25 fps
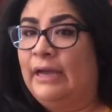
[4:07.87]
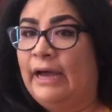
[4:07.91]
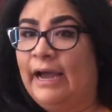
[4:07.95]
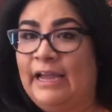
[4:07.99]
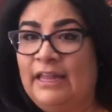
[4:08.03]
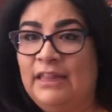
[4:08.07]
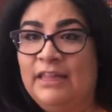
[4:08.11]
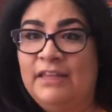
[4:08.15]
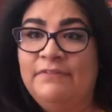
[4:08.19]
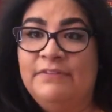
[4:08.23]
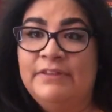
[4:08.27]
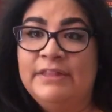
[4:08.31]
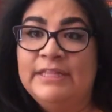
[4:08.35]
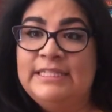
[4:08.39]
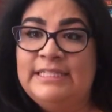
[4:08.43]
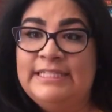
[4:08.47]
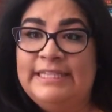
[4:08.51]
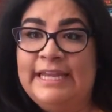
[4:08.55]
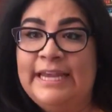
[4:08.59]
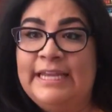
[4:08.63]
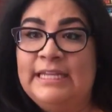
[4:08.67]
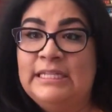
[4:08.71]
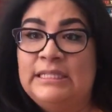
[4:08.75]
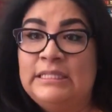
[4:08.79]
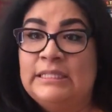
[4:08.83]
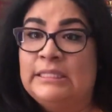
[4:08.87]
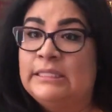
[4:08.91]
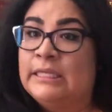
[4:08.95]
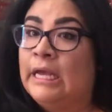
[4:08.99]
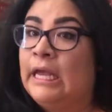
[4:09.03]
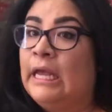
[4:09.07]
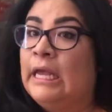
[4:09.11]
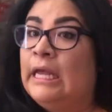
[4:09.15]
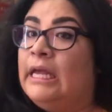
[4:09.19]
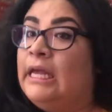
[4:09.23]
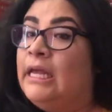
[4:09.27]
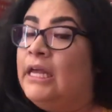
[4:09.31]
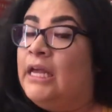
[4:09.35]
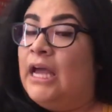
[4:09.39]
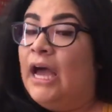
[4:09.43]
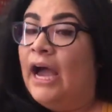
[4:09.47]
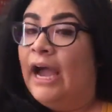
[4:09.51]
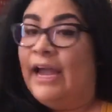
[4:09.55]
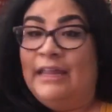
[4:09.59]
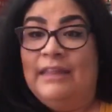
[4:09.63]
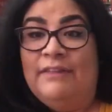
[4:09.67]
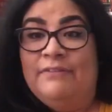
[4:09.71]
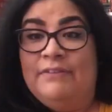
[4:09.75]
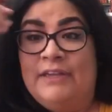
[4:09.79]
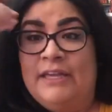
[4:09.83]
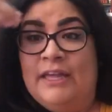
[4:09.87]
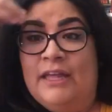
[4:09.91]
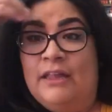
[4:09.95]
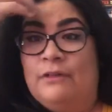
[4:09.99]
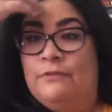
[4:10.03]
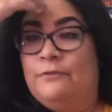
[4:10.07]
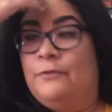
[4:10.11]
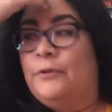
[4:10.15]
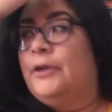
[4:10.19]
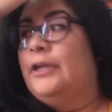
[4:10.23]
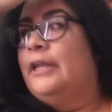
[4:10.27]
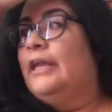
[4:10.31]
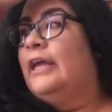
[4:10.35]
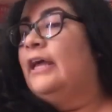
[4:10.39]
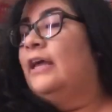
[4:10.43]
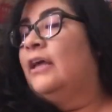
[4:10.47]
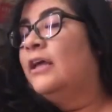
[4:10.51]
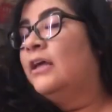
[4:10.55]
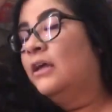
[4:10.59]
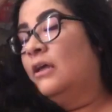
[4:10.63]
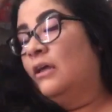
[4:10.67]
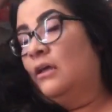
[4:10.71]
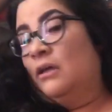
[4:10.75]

I live in the States. I live in California.